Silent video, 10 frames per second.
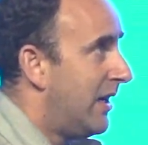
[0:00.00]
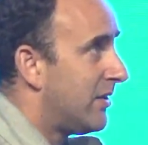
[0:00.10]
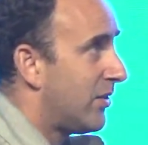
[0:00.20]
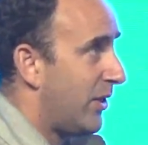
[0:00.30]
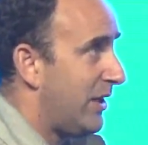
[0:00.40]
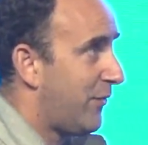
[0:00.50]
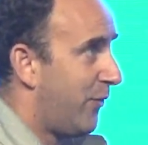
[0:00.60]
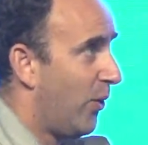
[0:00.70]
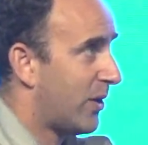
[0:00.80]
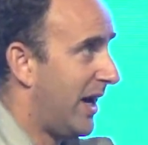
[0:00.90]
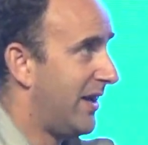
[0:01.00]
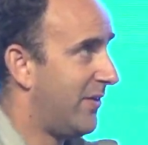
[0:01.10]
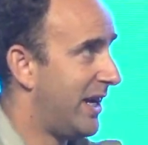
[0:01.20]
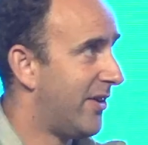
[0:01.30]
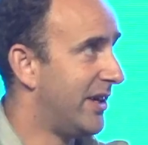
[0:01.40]
So these 4 kind of
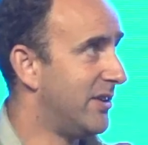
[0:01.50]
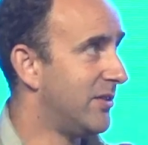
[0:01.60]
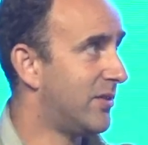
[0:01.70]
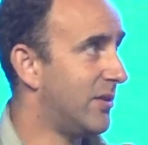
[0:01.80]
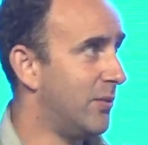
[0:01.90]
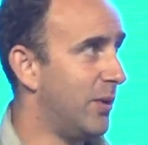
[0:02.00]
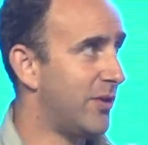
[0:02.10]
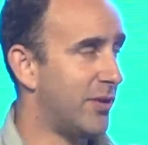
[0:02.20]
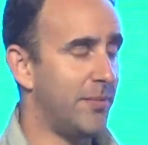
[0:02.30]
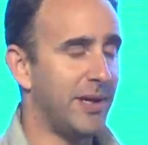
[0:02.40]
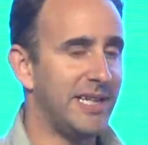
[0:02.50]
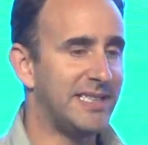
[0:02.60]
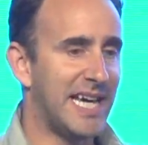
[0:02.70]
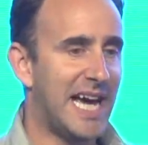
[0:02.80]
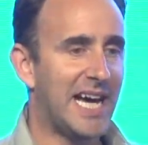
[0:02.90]
areas, whether it be
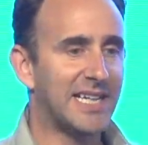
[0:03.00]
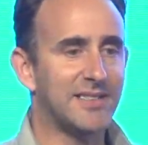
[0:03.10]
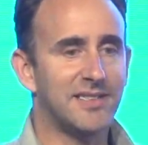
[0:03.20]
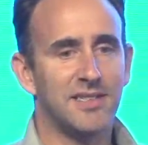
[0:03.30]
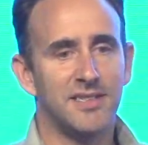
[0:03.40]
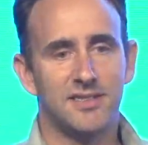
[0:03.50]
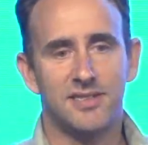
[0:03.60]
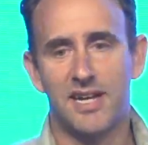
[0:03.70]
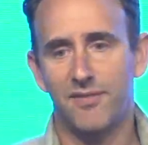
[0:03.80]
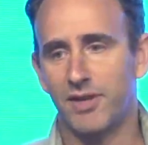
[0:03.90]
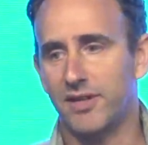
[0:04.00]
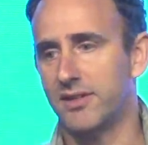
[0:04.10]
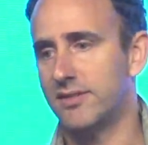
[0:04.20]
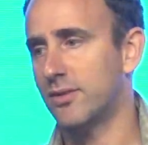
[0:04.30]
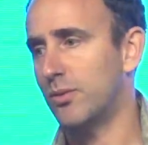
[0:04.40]
tax,
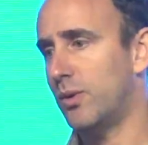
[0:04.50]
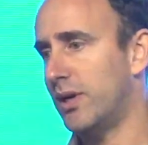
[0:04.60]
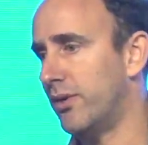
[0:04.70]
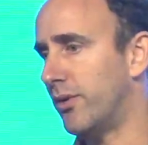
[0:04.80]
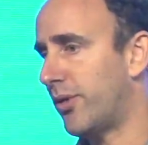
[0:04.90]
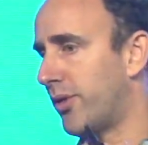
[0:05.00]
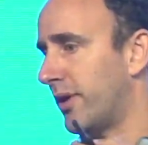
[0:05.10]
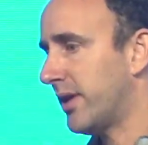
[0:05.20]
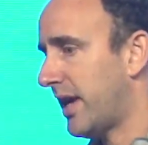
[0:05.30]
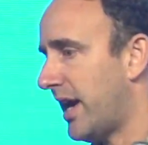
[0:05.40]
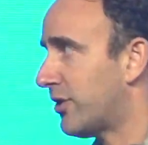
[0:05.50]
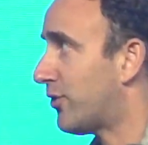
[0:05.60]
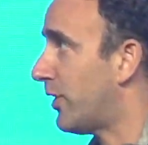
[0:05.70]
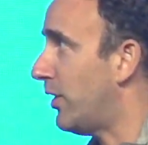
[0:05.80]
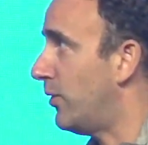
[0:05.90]
savings, wealth, cash
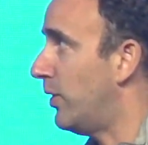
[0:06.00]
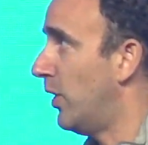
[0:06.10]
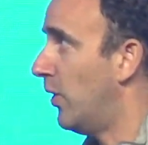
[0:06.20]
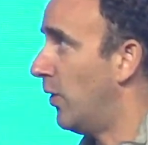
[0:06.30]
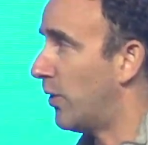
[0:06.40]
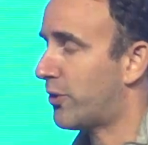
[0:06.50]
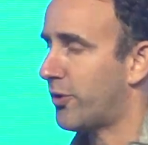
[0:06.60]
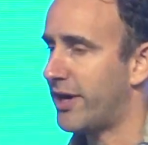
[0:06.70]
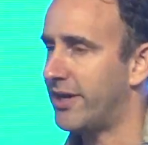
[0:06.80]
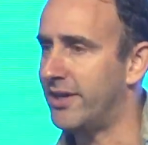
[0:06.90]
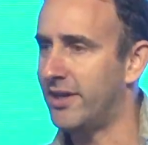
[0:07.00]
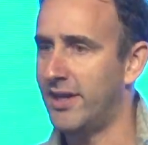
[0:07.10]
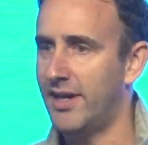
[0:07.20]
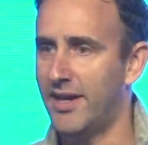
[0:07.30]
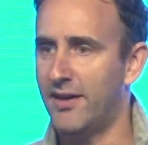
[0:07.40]
flow, or credit,
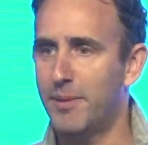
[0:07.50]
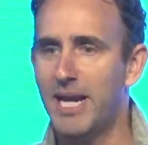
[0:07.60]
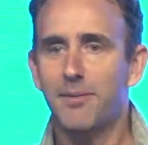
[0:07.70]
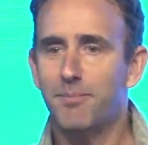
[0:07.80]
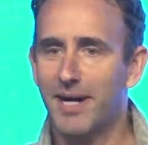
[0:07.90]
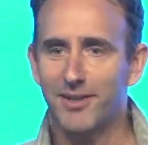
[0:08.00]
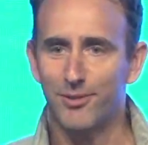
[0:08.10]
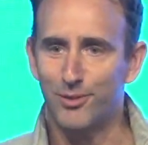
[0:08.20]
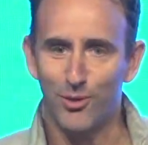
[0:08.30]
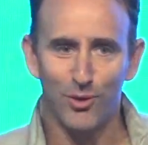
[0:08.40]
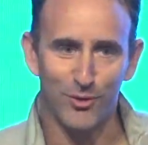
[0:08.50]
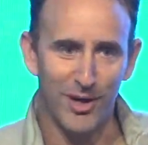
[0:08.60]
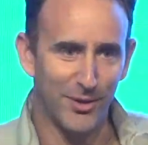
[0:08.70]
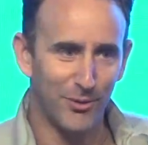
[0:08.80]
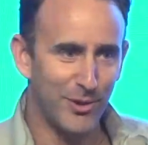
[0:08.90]
have been unbundled all
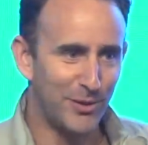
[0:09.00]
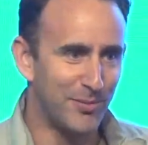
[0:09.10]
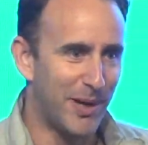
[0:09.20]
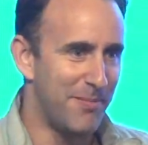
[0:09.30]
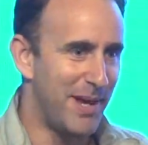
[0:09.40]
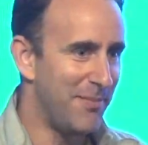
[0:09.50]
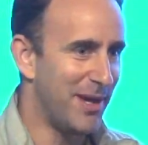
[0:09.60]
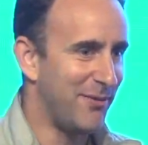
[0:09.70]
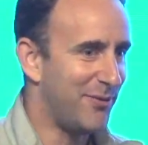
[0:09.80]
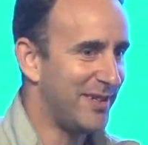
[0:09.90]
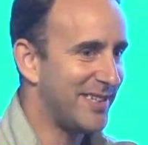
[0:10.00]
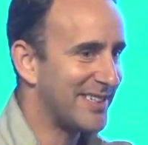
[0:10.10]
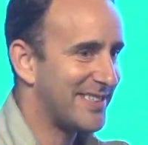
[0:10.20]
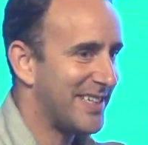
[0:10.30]
around the world by many, many FinTech